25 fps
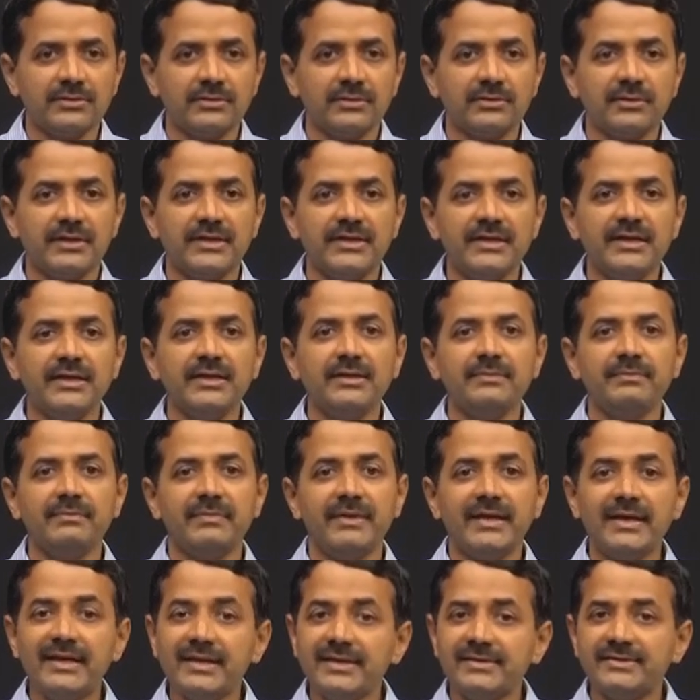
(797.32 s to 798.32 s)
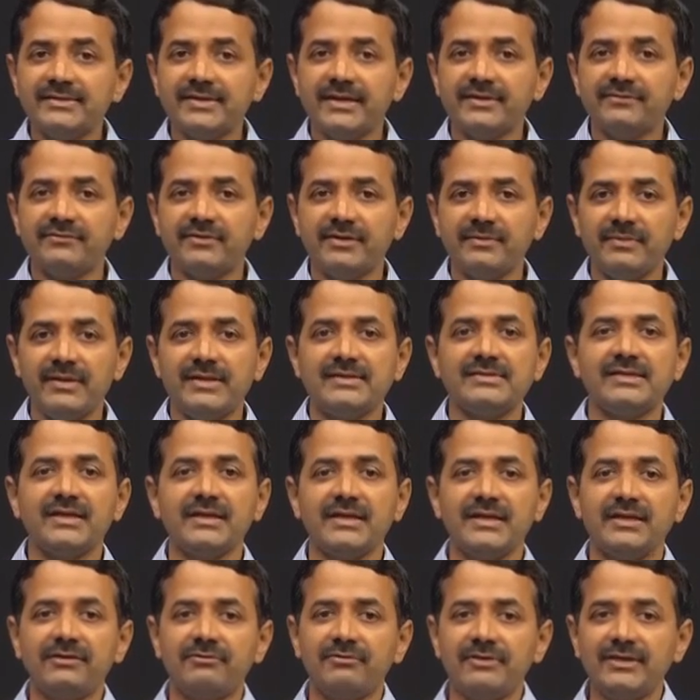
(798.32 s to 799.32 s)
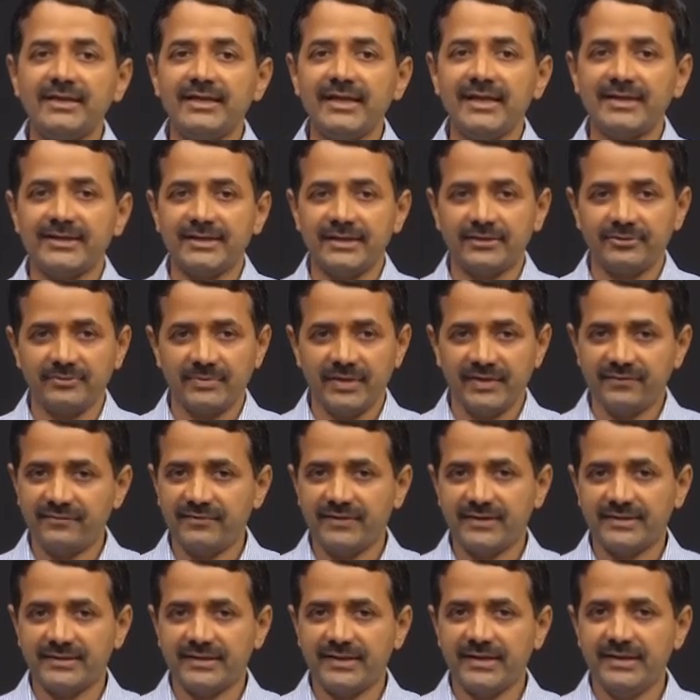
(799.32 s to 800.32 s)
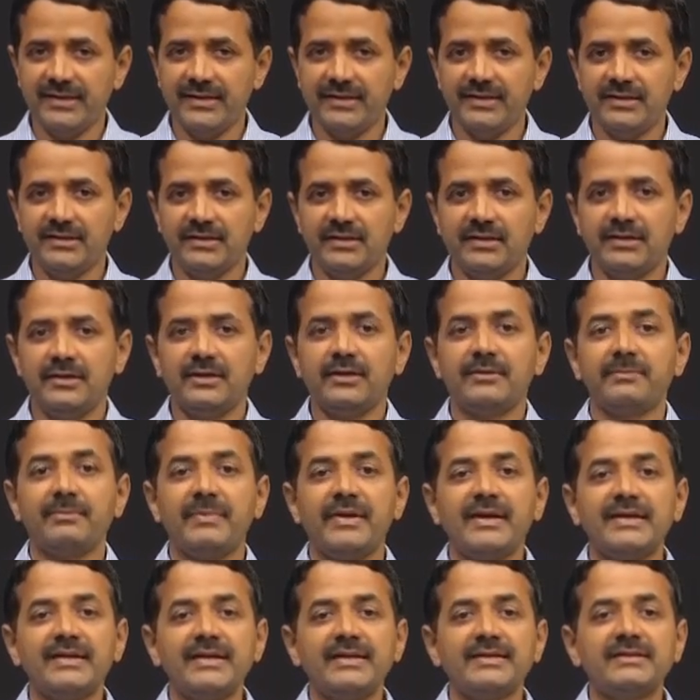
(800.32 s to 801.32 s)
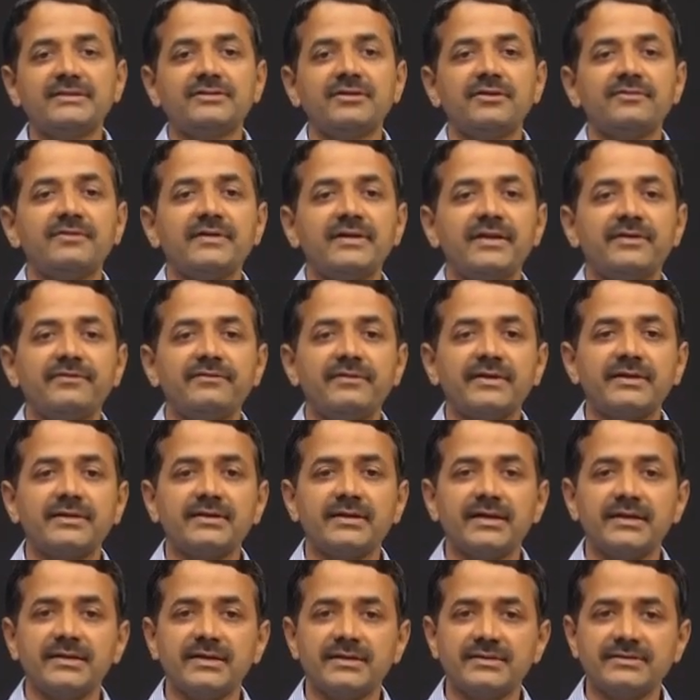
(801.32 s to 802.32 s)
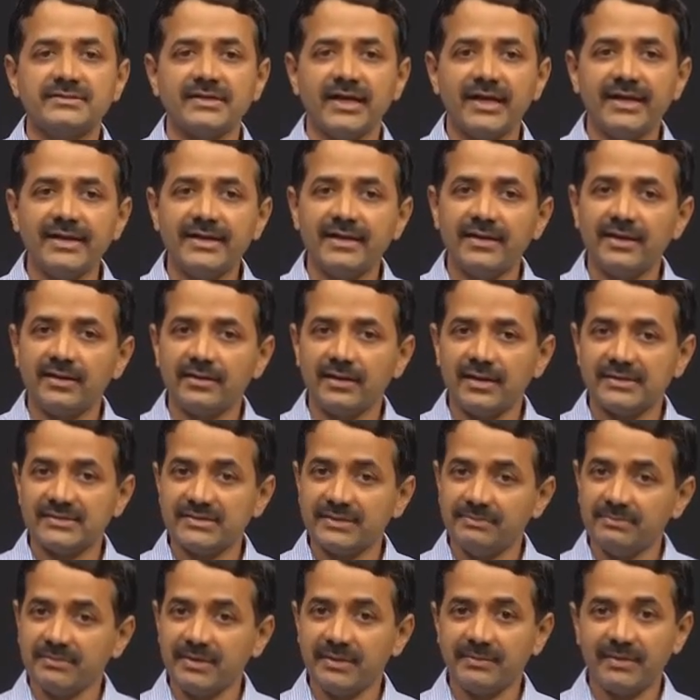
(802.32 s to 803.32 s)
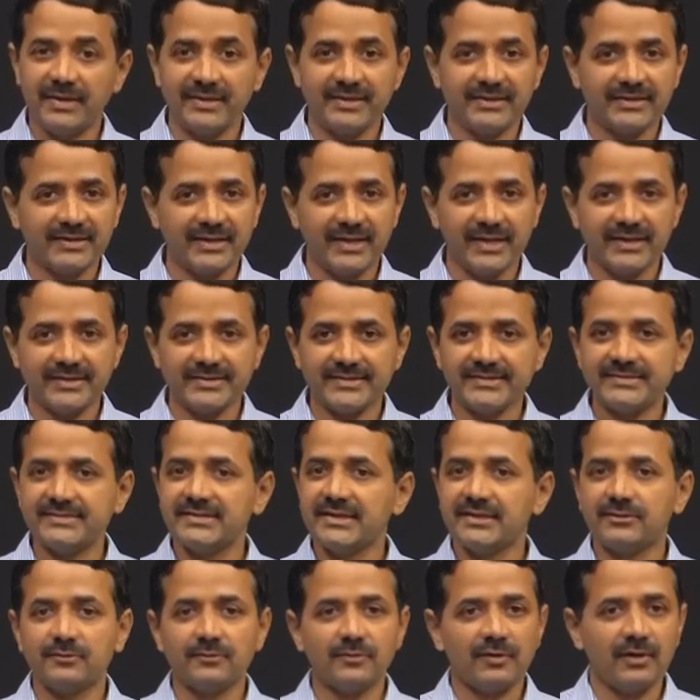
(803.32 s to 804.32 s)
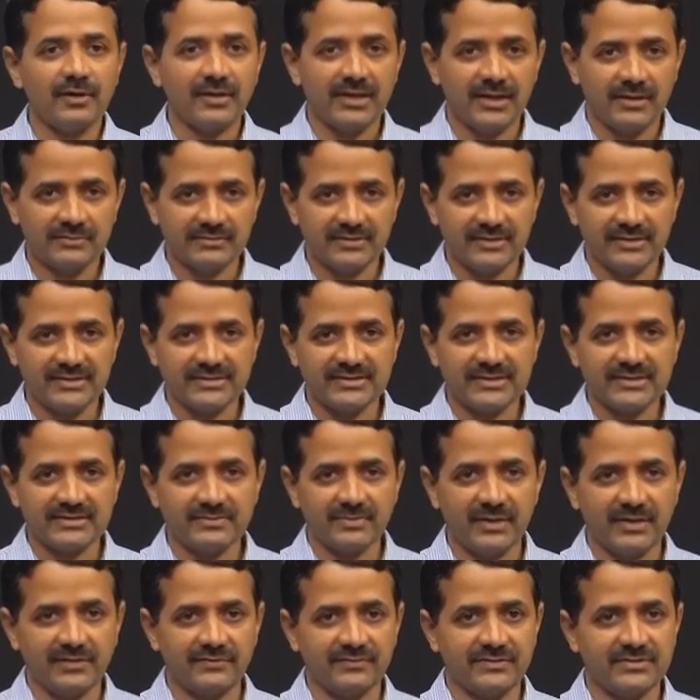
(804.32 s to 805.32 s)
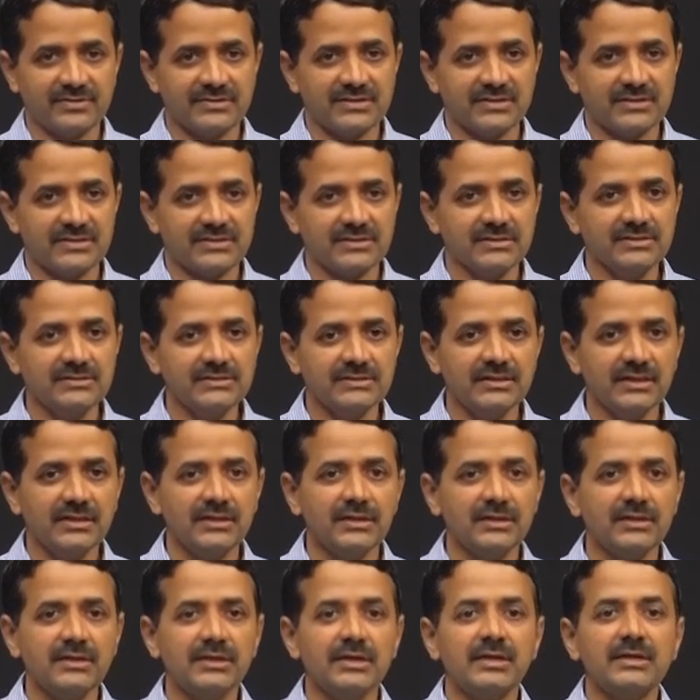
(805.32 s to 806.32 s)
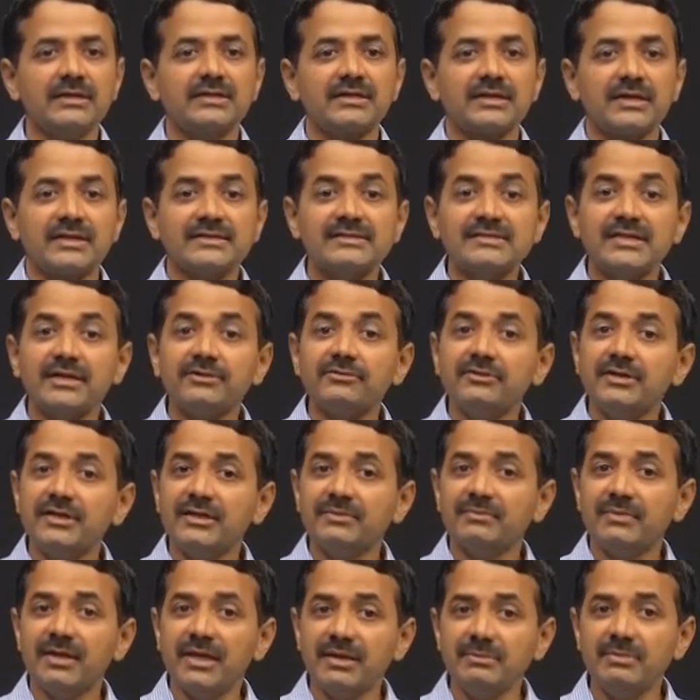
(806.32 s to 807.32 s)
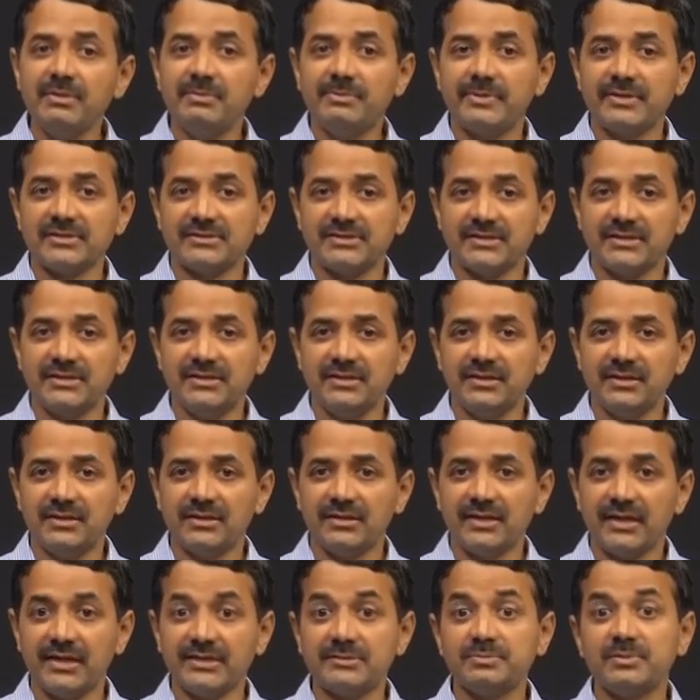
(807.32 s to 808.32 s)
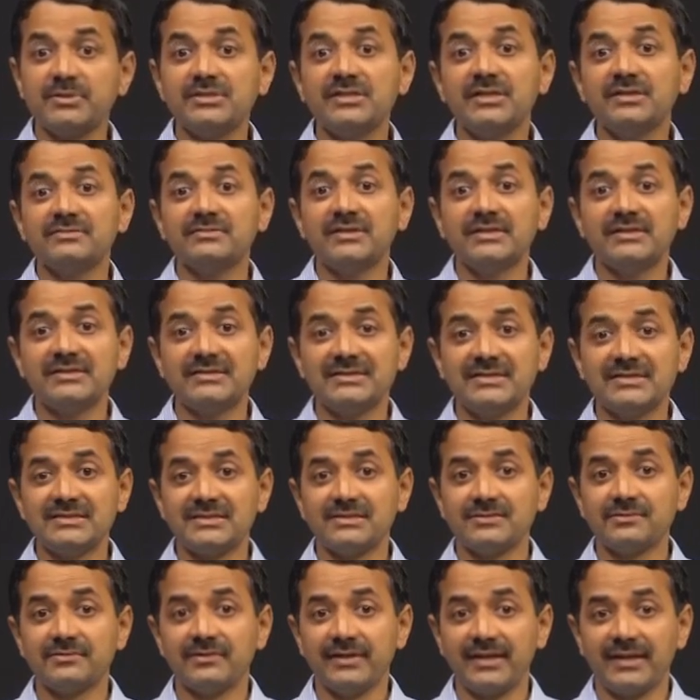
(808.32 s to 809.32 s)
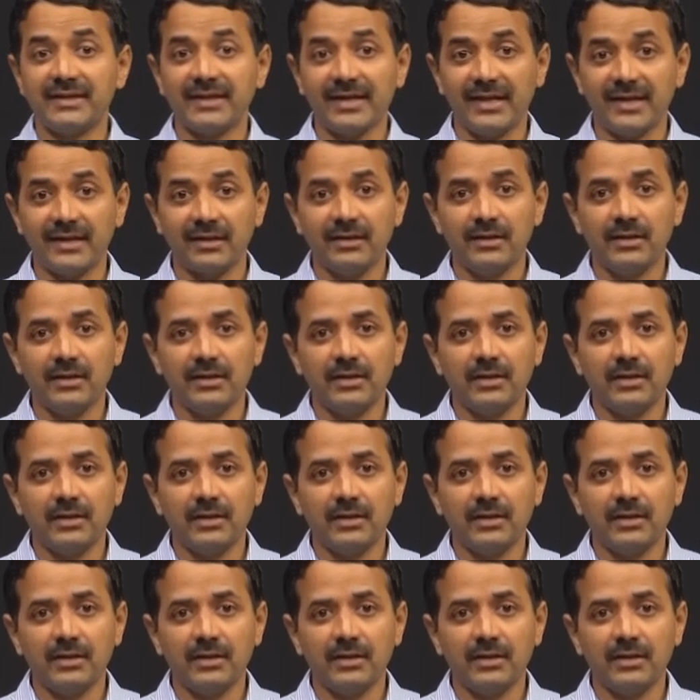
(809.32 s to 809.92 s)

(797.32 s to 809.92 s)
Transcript: So, here males and females are equally likely to be affected. Parents of an affected child are asymptomatic carriers, they do not have the disease manifestations. Consanguinity may be present, especially if the disease is very rare.